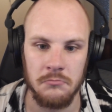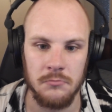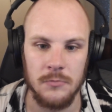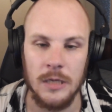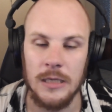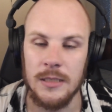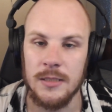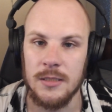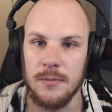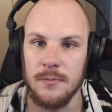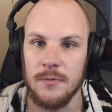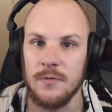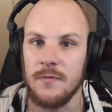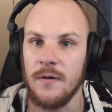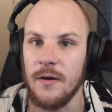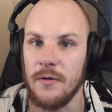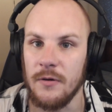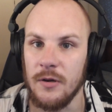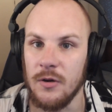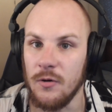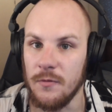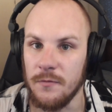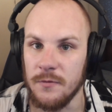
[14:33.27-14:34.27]
That seems
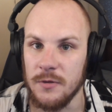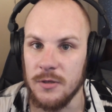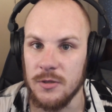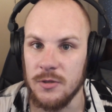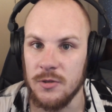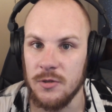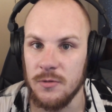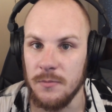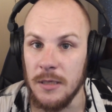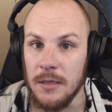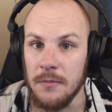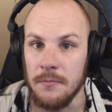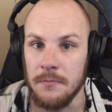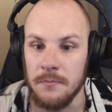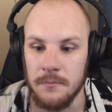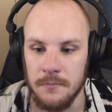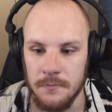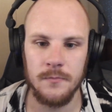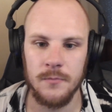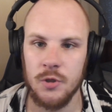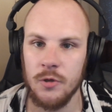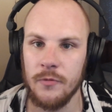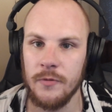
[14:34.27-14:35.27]
very obvious to me.
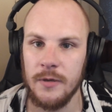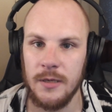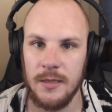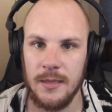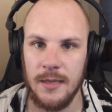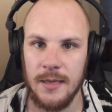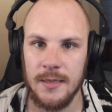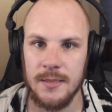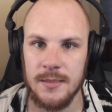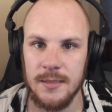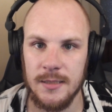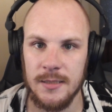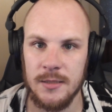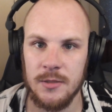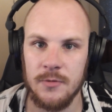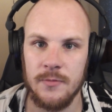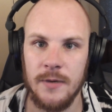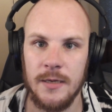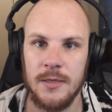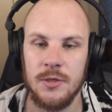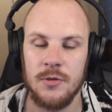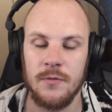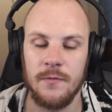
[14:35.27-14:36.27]
So in the next
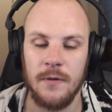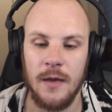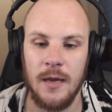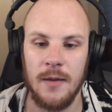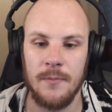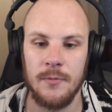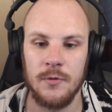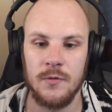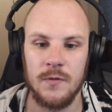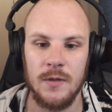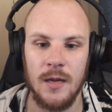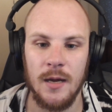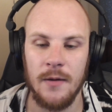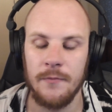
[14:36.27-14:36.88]
iteration of Ableton,